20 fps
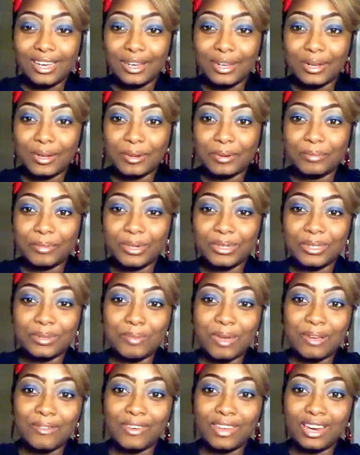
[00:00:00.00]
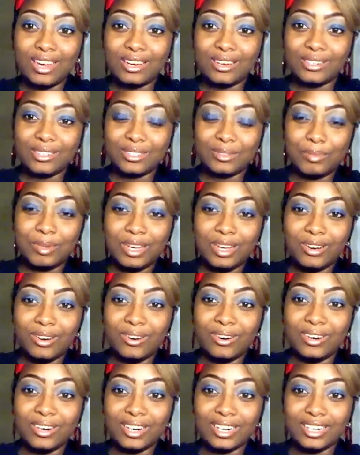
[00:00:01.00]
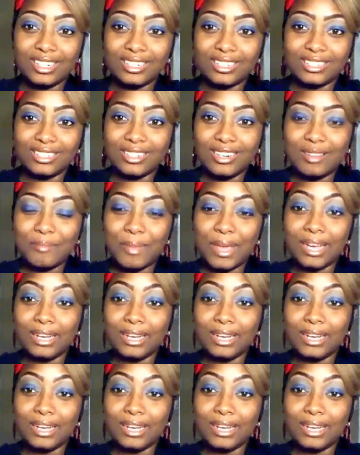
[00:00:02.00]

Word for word: um, most of my videos be on